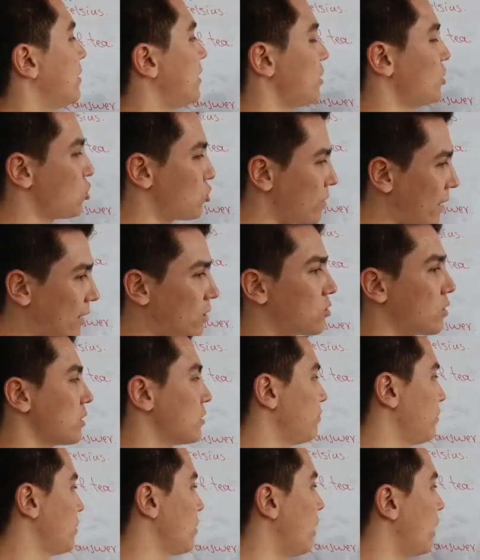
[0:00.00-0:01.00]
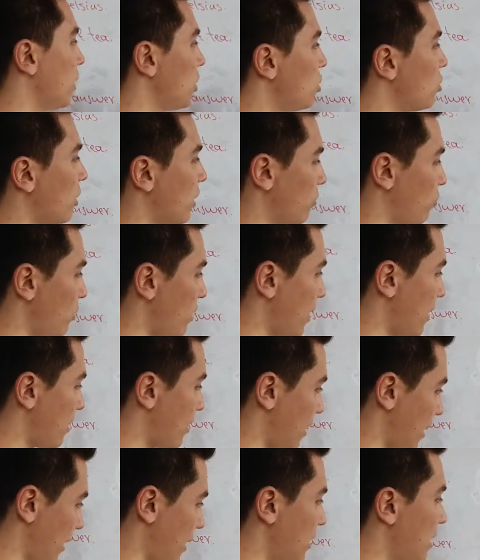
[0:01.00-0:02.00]
the structures with I, you, we,
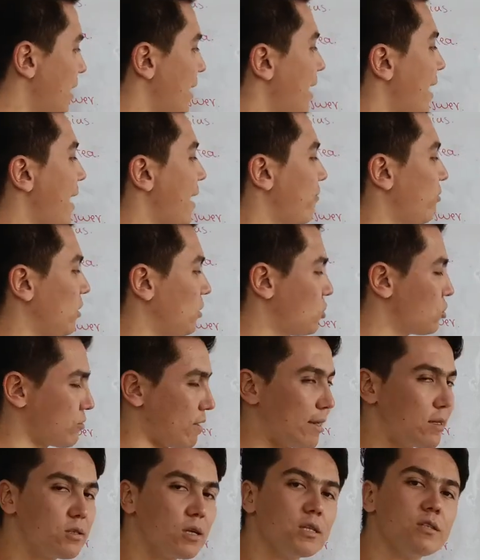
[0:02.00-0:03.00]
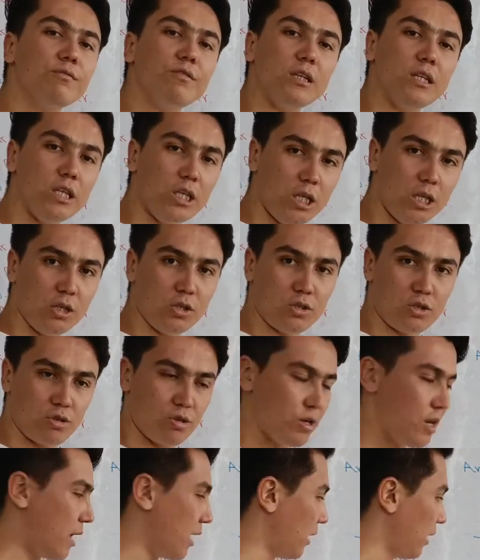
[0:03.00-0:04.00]
and they, and the structures with he,
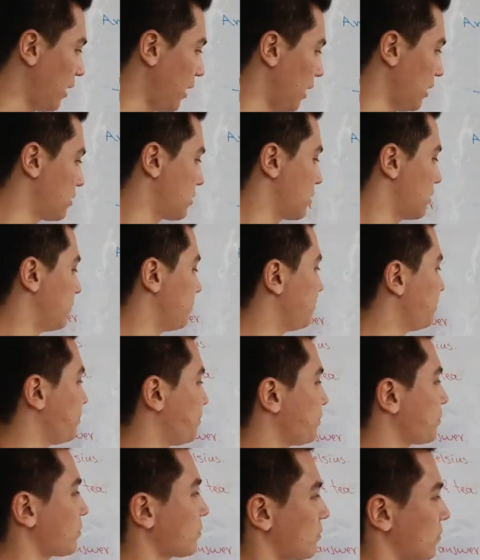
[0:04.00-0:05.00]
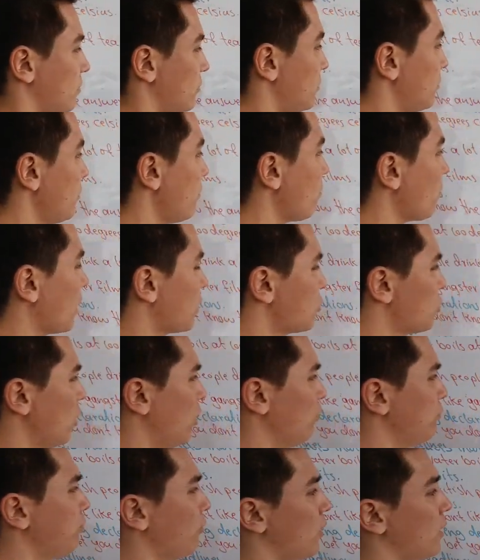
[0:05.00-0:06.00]
she, and it.
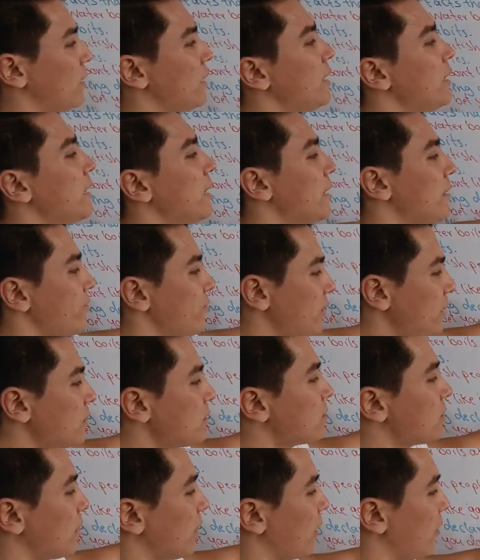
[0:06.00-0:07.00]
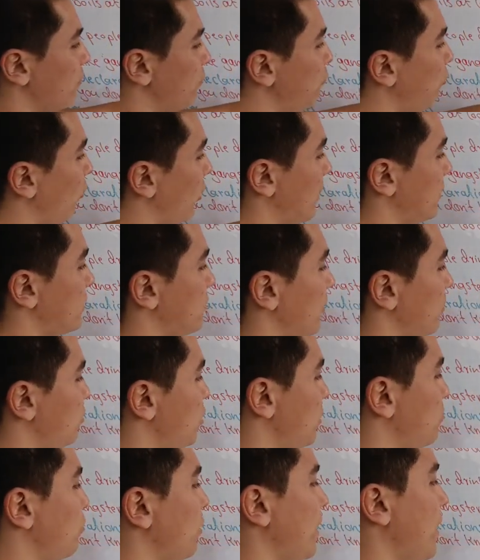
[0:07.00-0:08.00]
So for these four
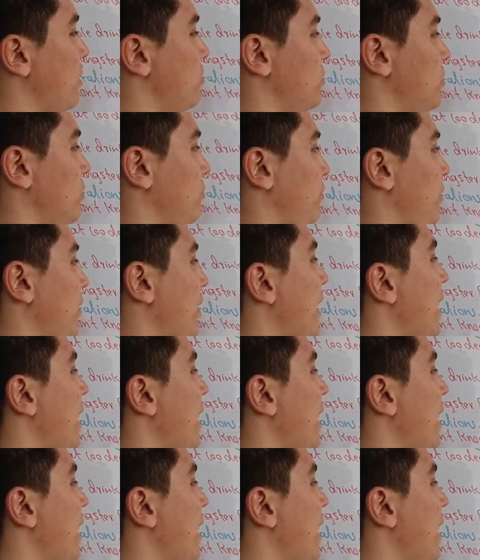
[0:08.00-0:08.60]
subject pronouns that we